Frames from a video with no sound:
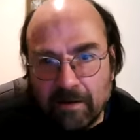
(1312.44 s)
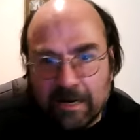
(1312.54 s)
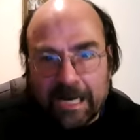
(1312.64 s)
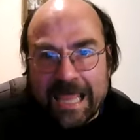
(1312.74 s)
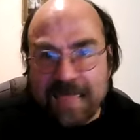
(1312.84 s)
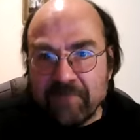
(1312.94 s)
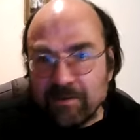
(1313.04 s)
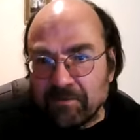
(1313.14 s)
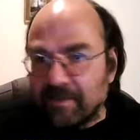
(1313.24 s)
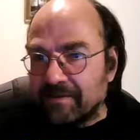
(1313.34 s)

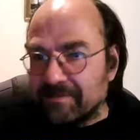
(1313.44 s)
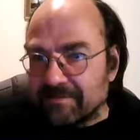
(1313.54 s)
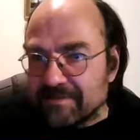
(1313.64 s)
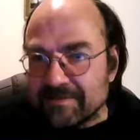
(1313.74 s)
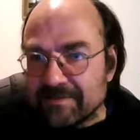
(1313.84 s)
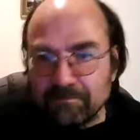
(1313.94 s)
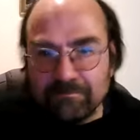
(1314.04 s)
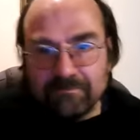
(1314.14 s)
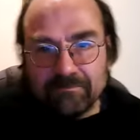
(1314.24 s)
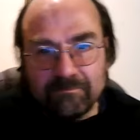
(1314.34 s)
glaring things,
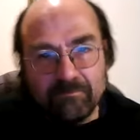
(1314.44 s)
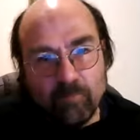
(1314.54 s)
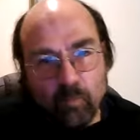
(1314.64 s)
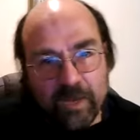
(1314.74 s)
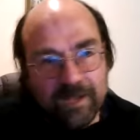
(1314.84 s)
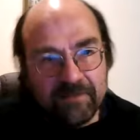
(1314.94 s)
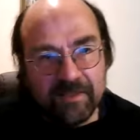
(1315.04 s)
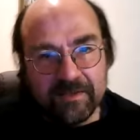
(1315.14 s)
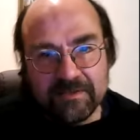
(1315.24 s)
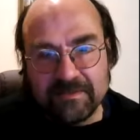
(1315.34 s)
weird
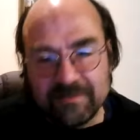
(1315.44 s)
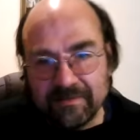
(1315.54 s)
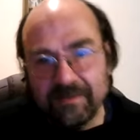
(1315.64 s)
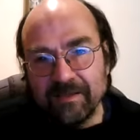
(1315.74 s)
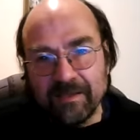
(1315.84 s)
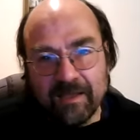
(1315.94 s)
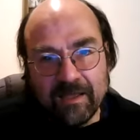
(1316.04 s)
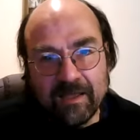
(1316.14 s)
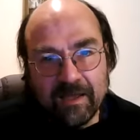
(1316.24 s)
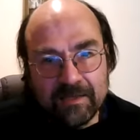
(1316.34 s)
things,
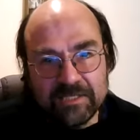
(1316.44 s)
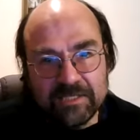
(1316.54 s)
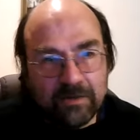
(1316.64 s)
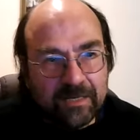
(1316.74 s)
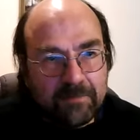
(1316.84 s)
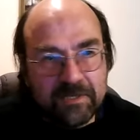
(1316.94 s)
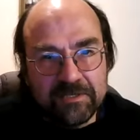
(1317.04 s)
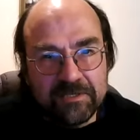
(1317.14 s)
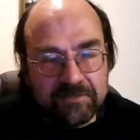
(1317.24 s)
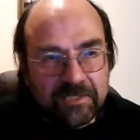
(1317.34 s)
totally miss
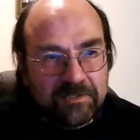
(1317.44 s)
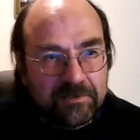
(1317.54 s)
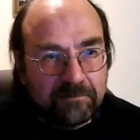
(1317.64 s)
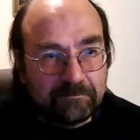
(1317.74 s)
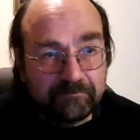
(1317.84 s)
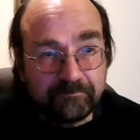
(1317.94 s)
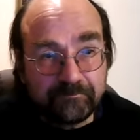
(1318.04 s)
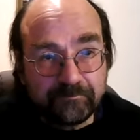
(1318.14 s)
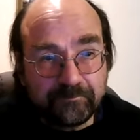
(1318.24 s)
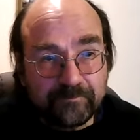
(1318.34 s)
our attention.
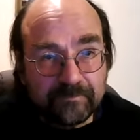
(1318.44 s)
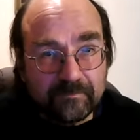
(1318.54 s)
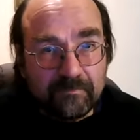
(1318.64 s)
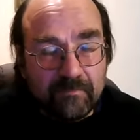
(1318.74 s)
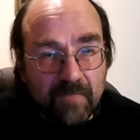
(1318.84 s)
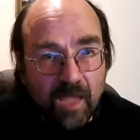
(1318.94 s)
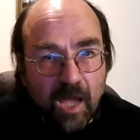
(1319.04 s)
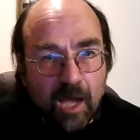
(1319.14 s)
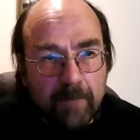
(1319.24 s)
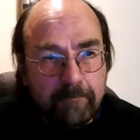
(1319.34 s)

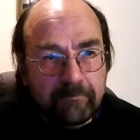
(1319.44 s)
Our